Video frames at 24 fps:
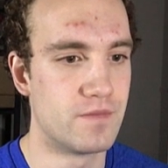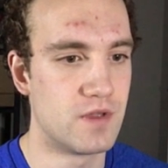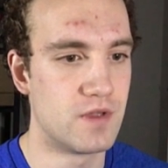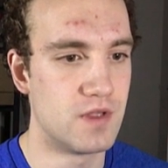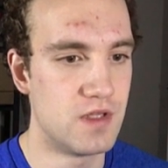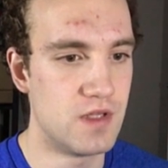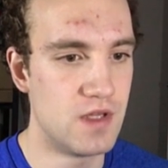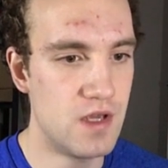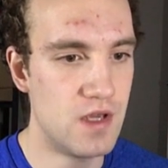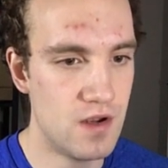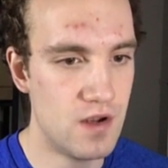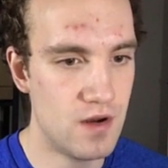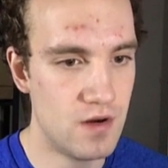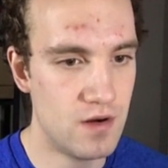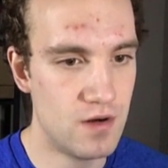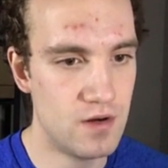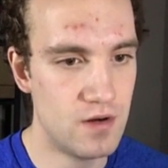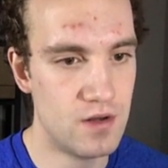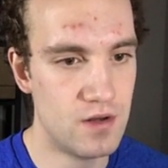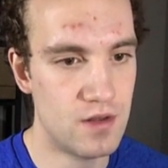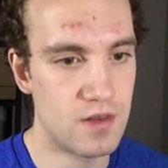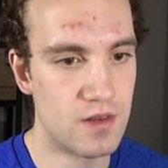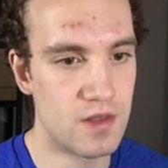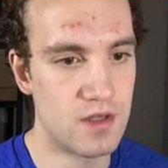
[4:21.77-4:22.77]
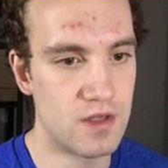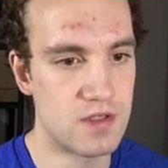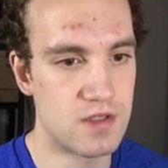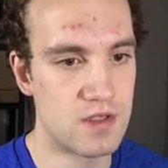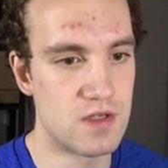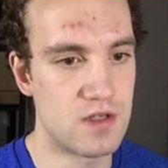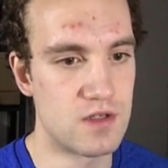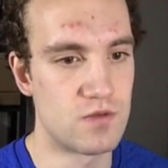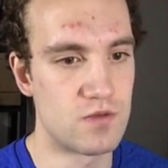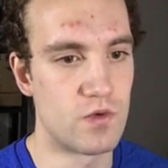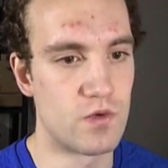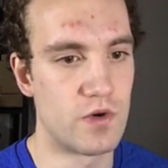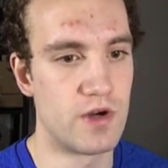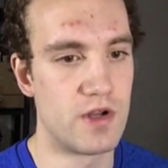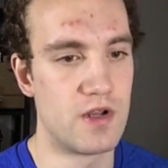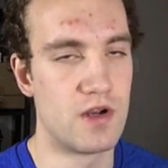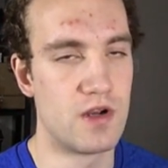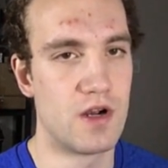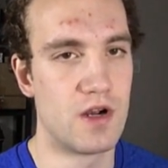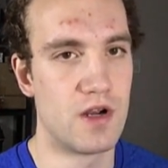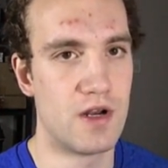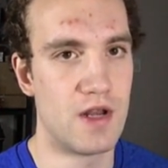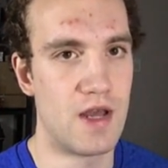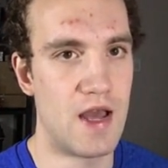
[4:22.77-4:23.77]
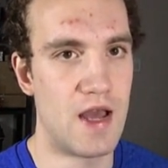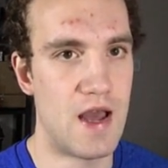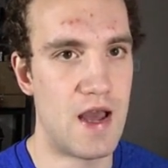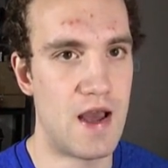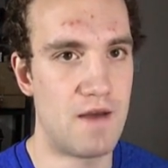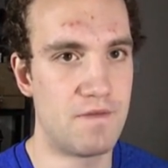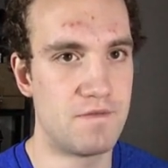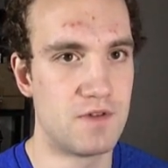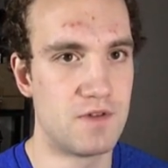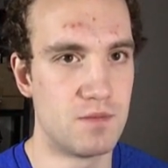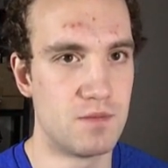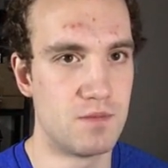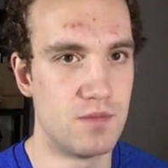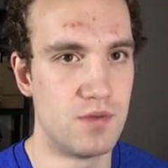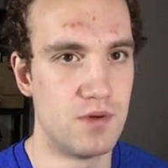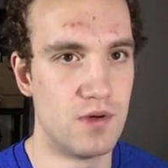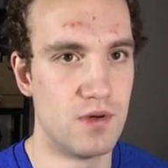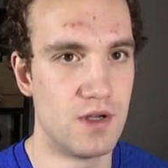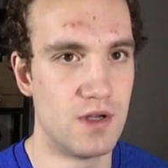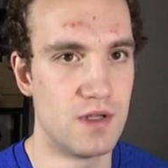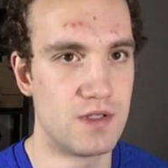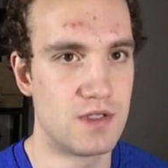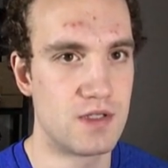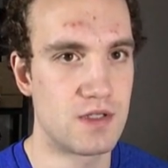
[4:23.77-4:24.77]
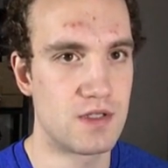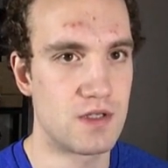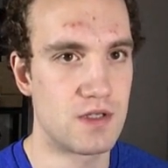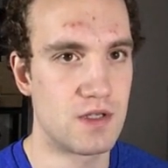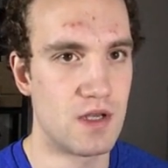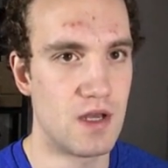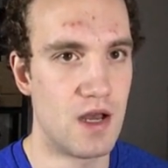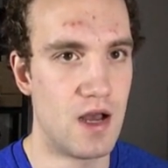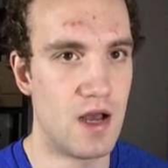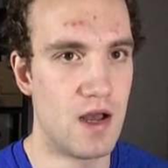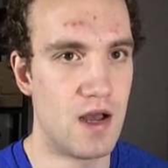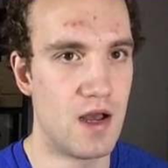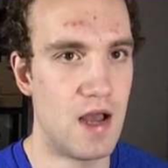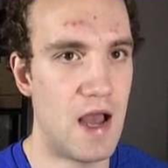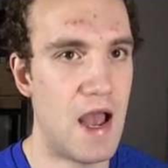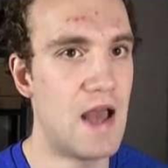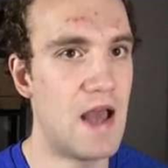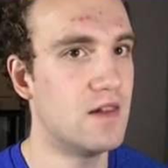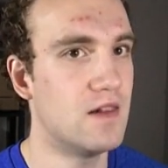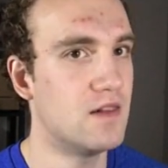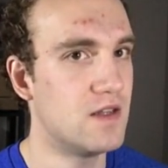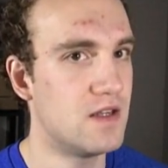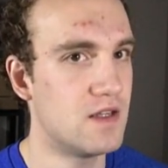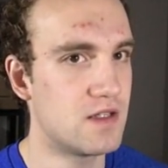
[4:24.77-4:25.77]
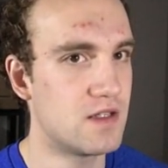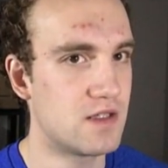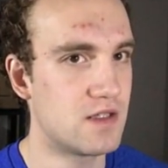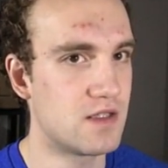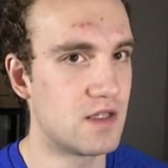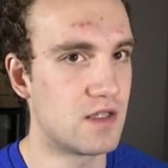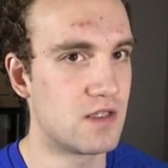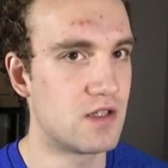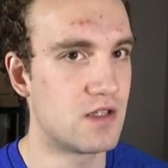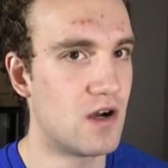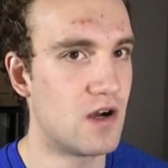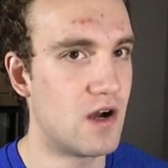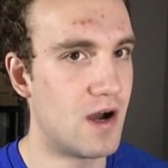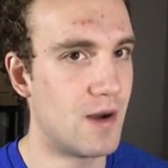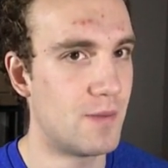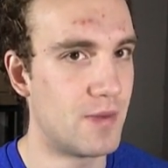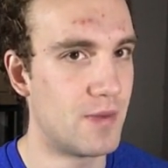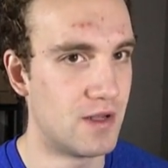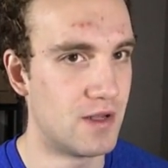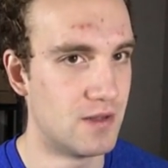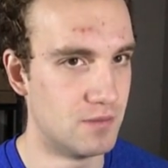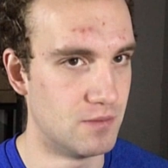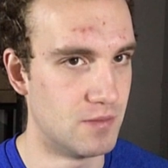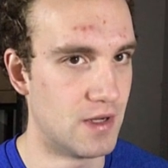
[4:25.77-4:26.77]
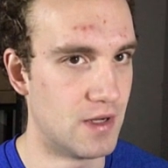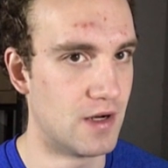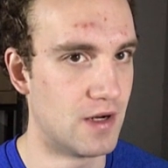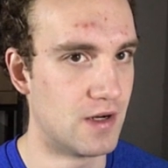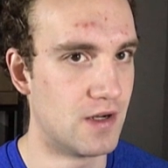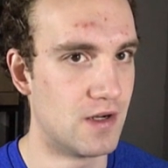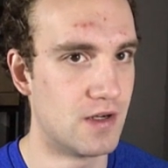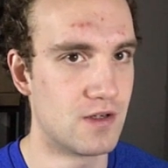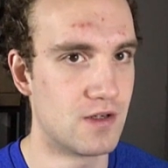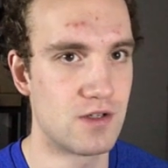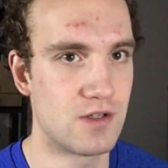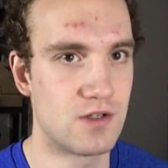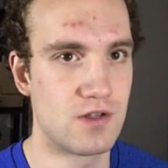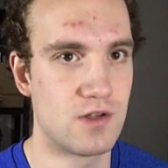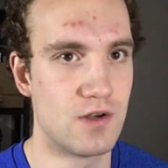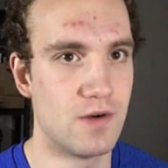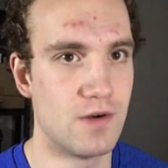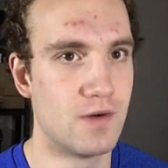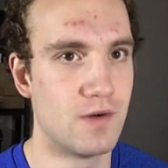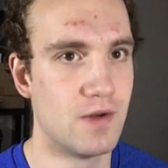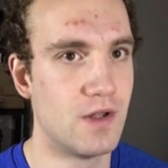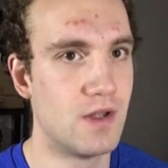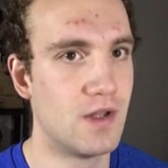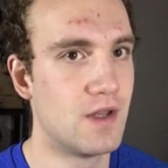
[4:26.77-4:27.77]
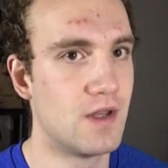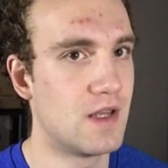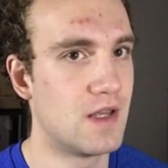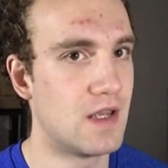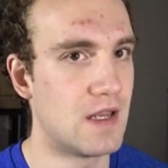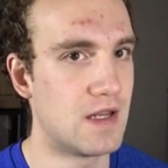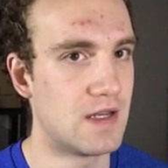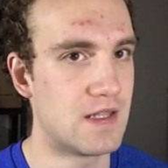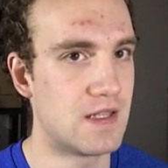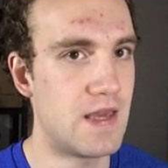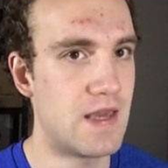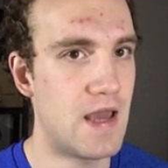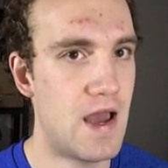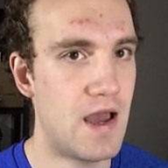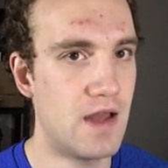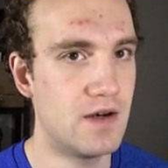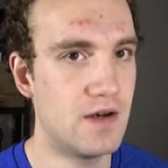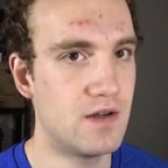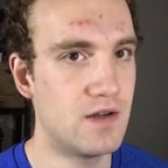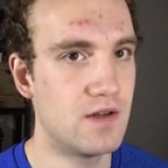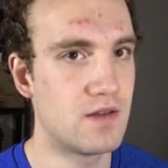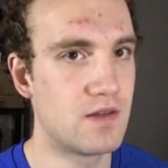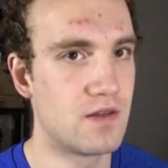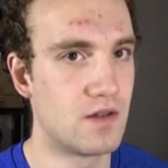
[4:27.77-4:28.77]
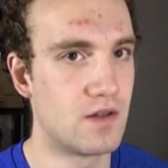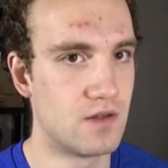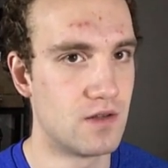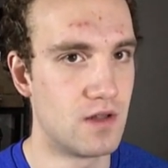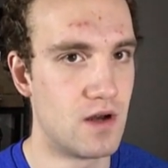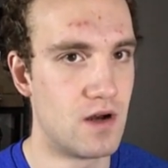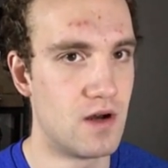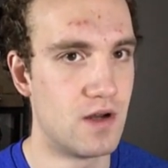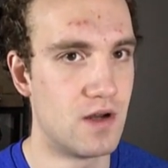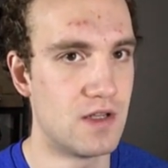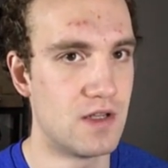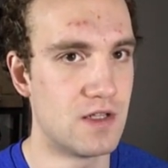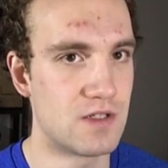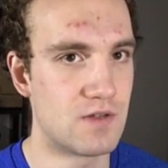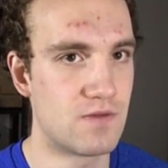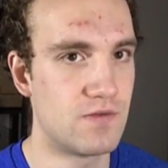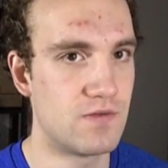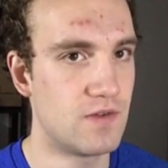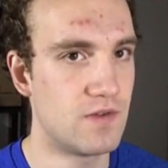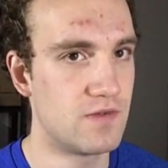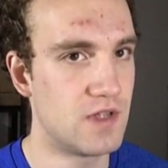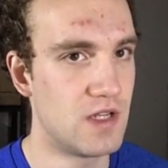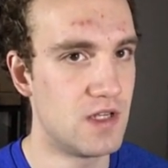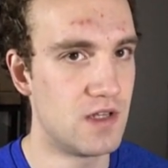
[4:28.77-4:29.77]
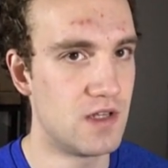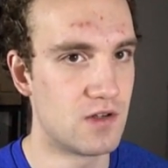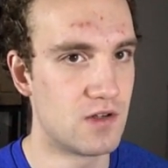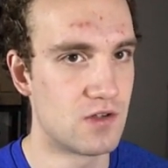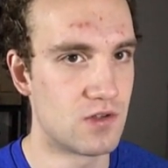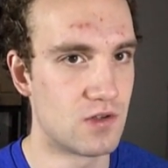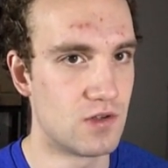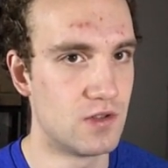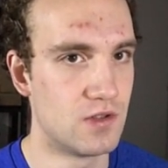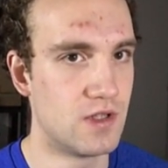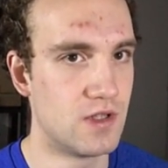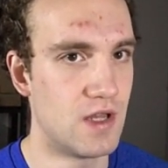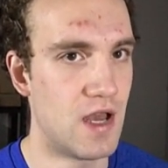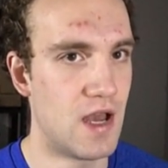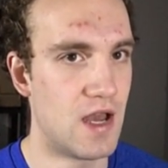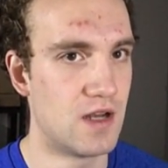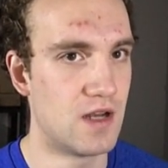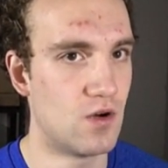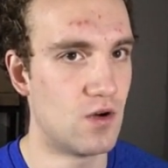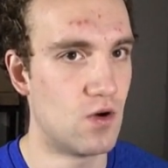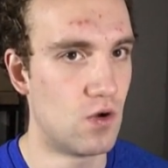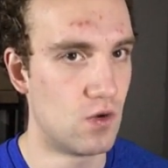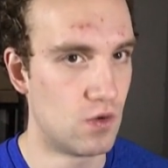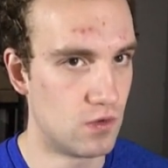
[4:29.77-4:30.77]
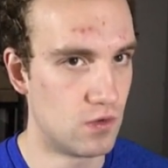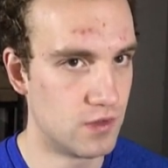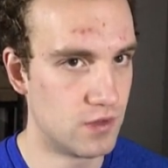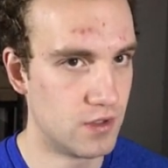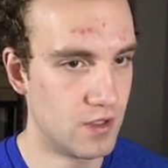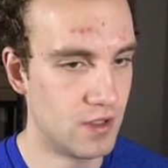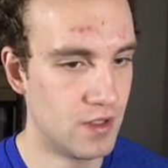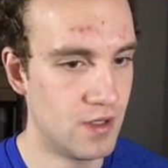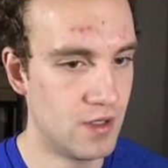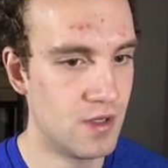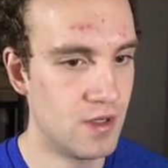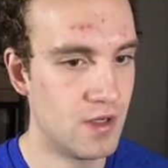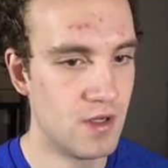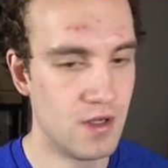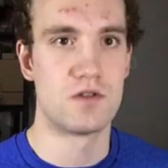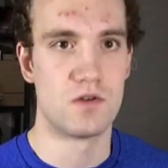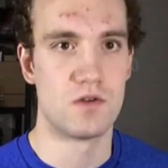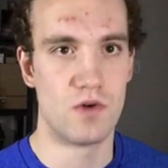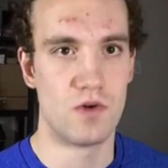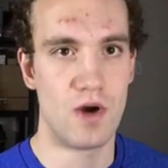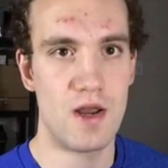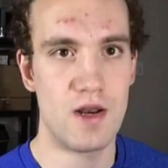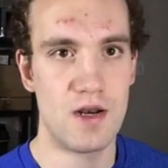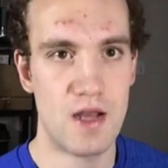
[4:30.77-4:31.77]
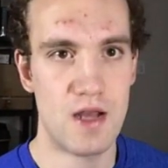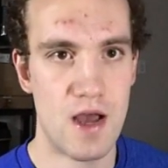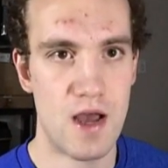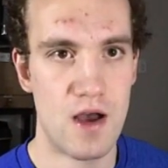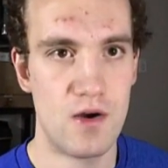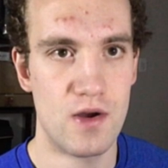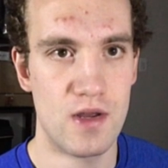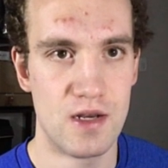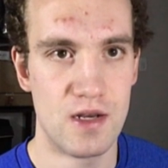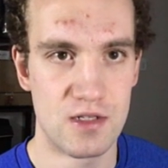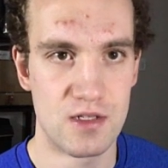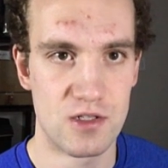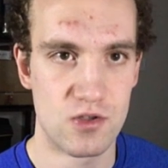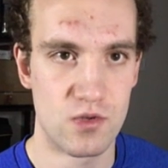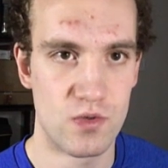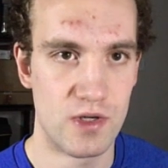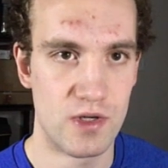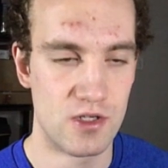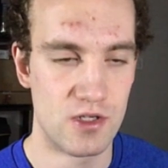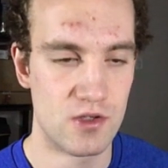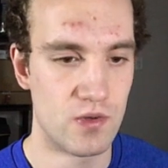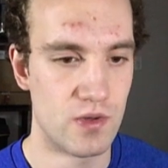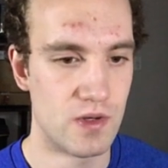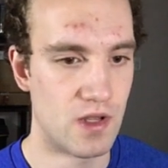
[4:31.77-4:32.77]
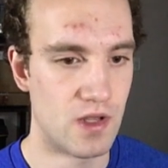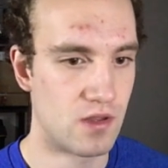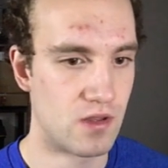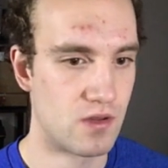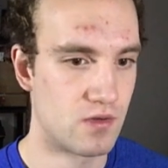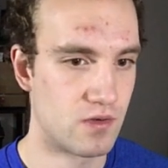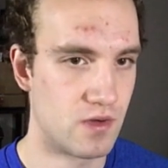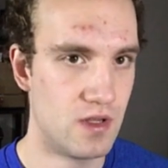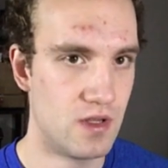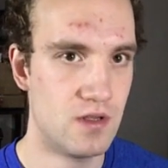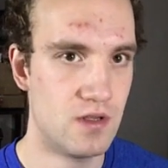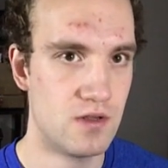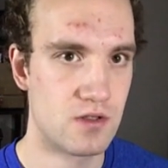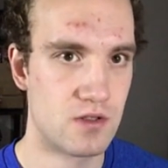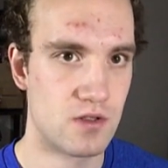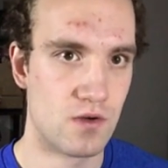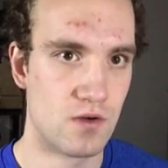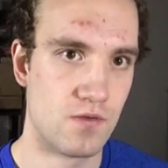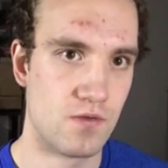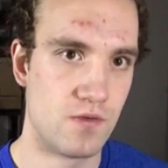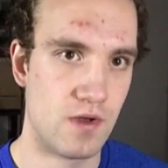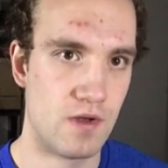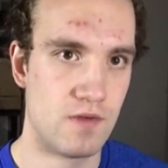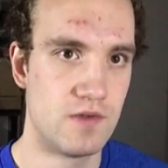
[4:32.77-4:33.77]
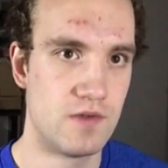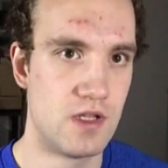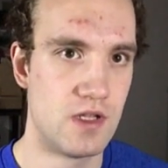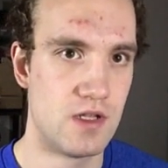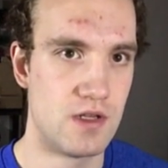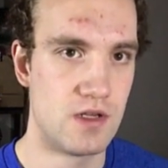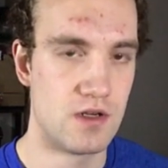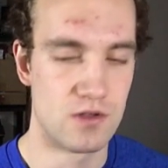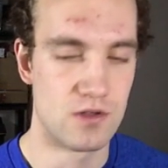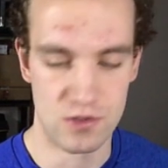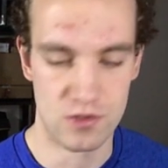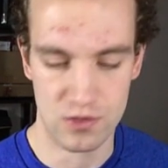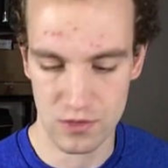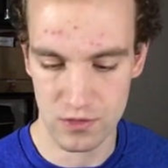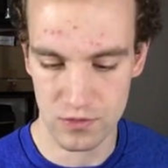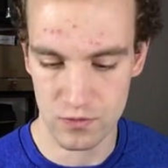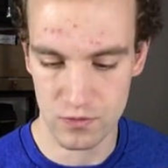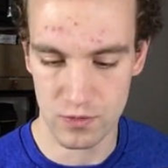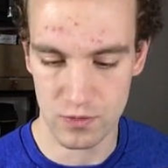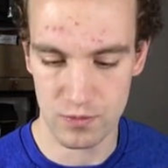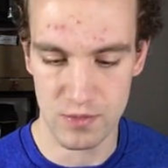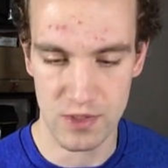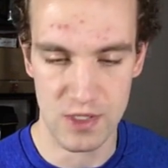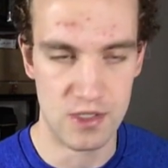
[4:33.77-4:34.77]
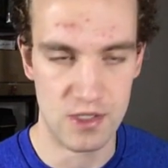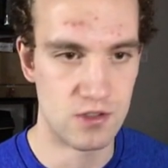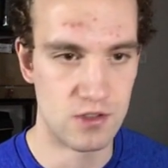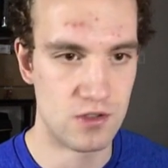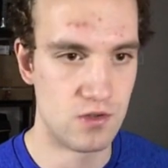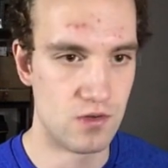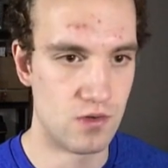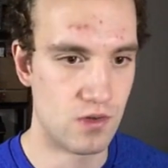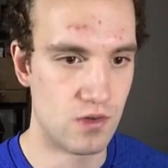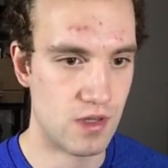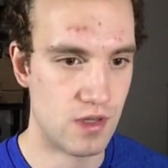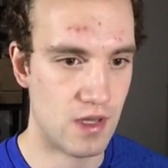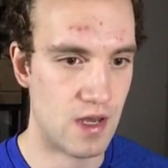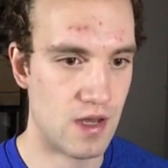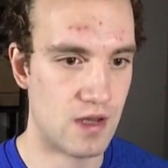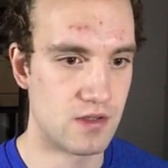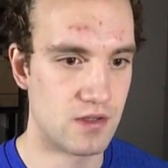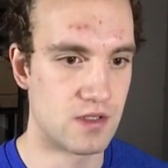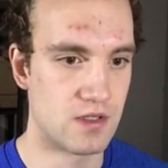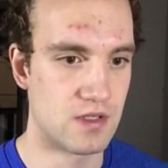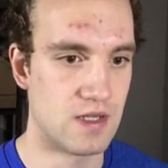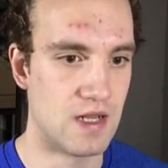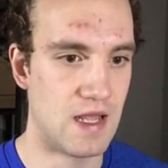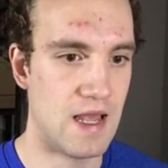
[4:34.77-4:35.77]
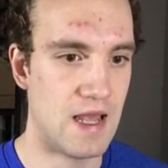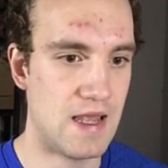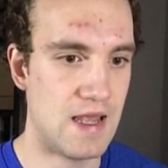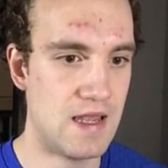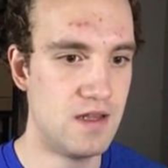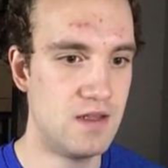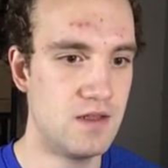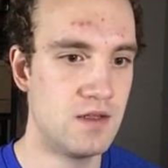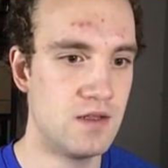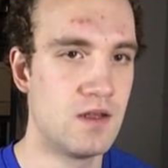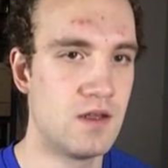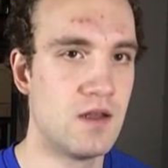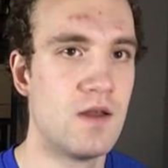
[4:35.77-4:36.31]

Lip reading: Year, this is where you're going to have to put at least the top end barrier. So in Canada, the law is 15 years old and older. So right now it is 2023, so 15 years old would be 2008.